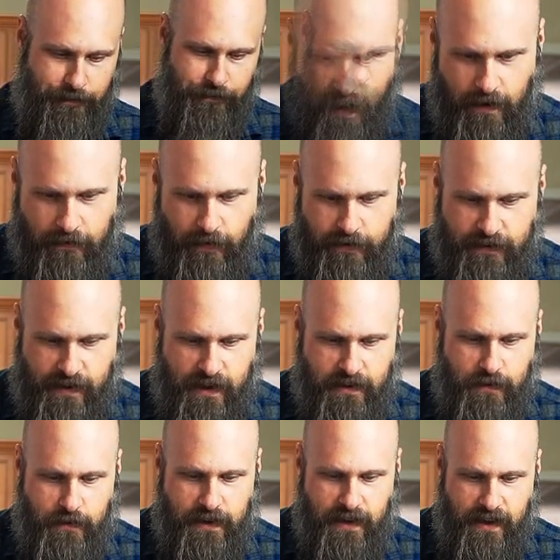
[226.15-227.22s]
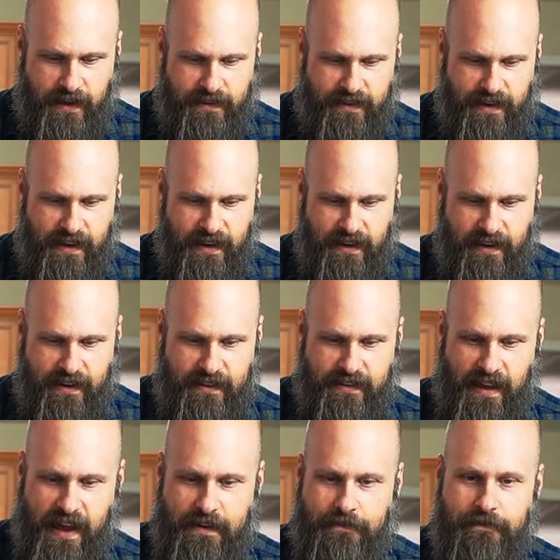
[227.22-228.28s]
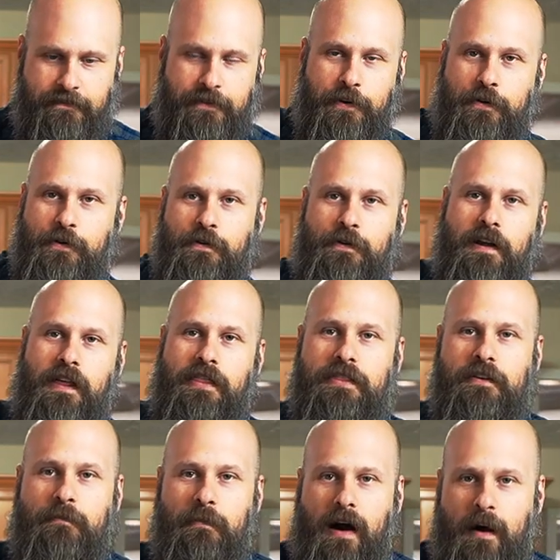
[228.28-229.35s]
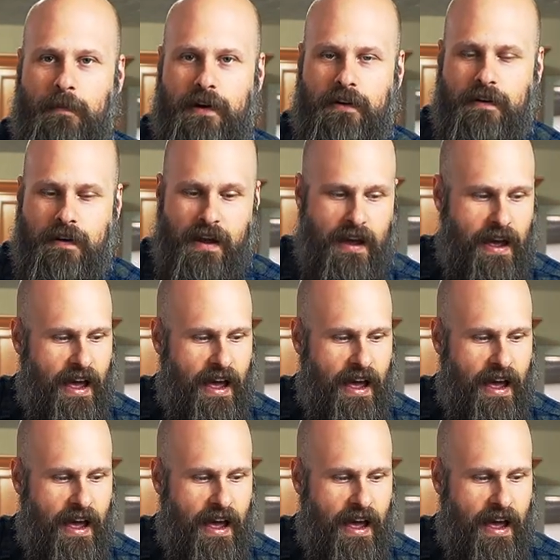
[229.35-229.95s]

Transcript: First thing you get is a food thermometer,